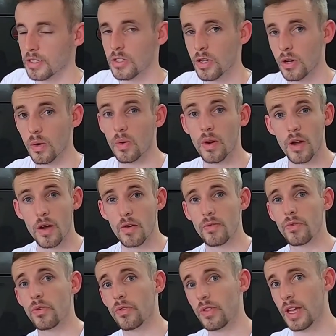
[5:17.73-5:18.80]
So
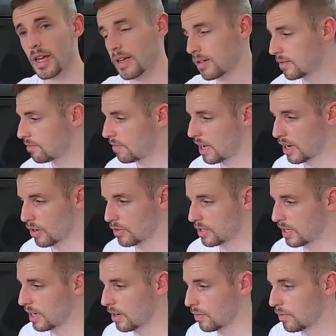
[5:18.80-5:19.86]
for that, air
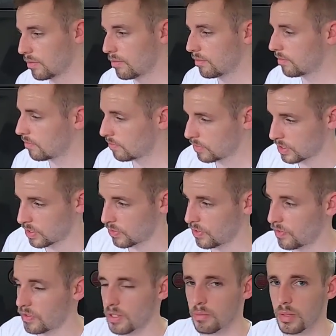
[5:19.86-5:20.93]
down to
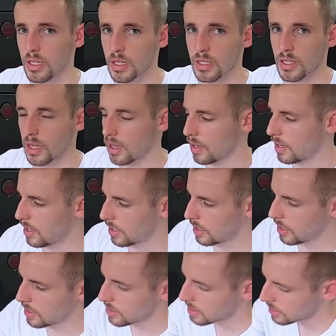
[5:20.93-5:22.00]
15 PSI. And again,